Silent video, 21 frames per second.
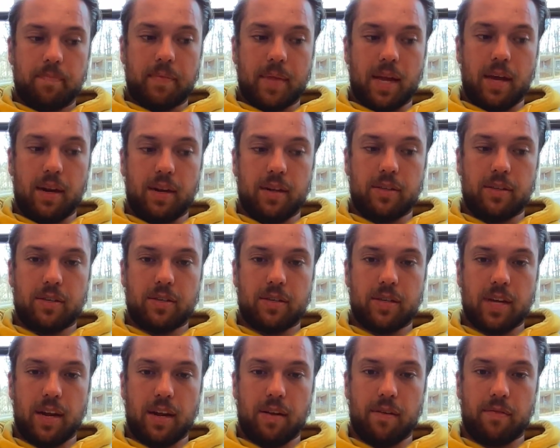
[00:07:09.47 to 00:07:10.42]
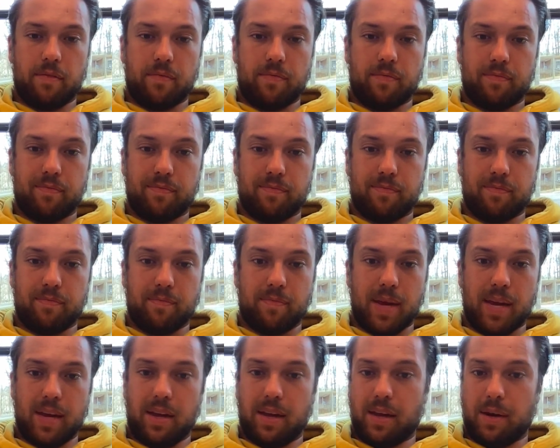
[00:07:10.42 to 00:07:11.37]
And instead of
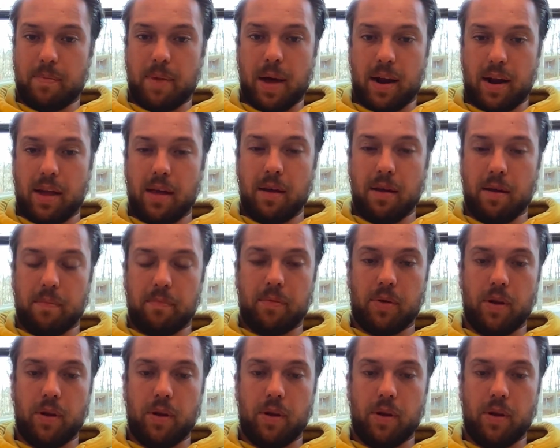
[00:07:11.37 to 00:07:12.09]
making it about him.